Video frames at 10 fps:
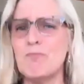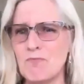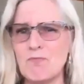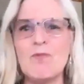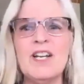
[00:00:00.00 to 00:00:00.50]

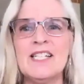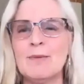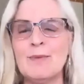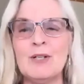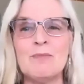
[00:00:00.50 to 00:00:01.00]

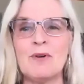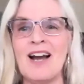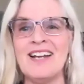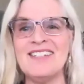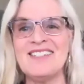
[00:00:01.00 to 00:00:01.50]
reasonably
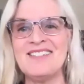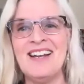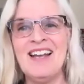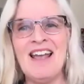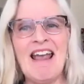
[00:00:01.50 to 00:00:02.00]
priced,
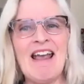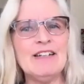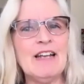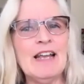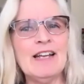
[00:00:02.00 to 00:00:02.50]

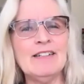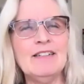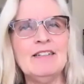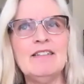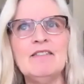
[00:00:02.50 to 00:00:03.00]
and
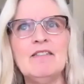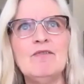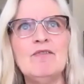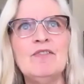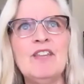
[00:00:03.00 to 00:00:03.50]

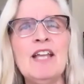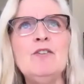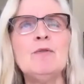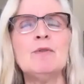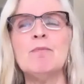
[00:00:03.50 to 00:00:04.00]
then
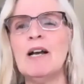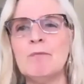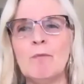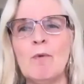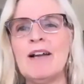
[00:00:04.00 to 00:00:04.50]
you
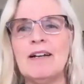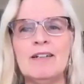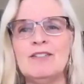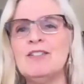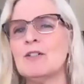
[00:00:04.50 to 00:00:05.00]
might want
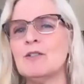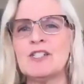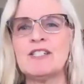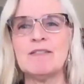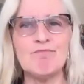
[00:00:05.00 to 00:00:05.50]
to, you know,
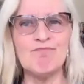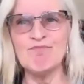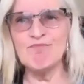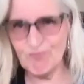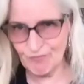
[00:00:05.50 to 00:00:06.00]
just
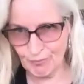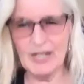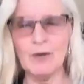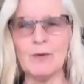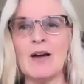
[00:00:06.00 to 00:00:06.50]

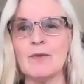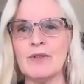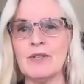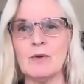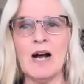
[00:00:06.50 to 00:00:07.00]
play around
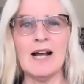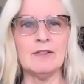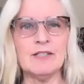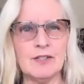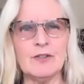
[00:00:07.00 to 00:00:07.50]
with it a while
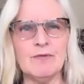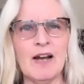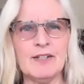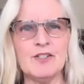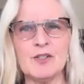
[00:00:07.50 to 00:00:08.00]
until you
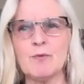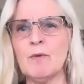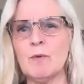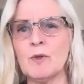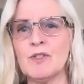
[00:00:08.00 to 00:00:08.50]
find just
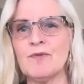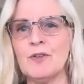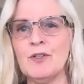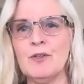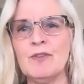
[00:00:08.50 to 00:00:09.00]
what works for
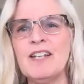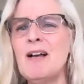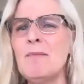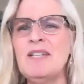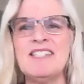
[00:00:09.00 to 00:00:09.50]
you. They
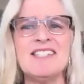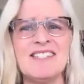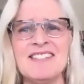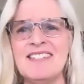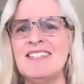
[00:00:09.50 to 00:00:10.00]
come in
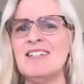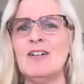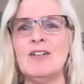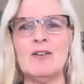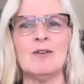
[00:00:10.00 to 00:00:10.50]

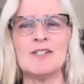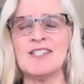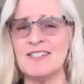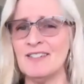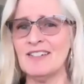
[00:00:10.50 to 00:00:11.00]
steel or
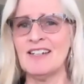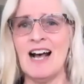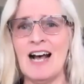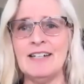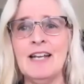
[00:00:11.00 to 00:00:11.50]
silicone.